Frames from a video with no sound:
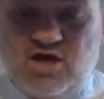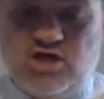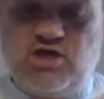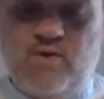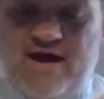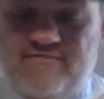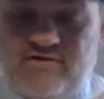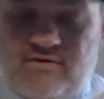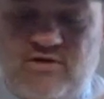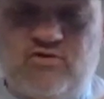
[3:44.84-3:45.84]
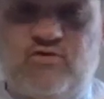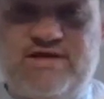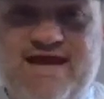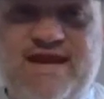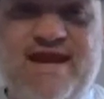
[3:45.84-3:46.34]
you have to
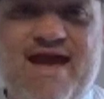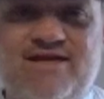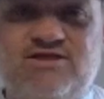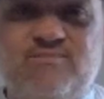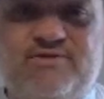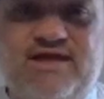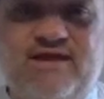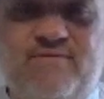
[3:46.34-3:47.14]
create an action plan